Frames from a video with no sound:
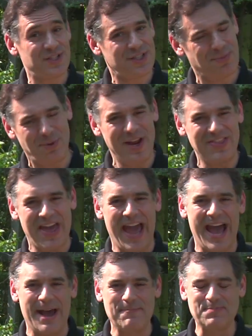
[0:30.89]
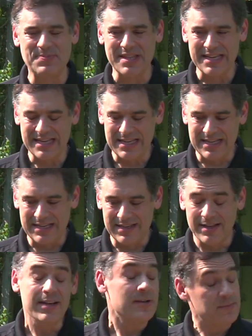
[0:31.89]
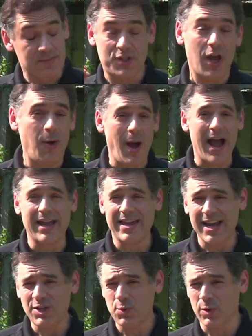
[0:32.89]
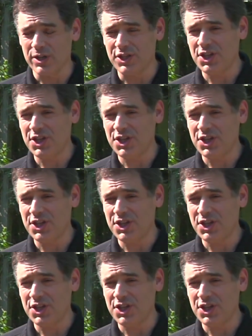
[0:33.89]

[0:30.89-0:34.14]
to bring the hat. So I guess we'll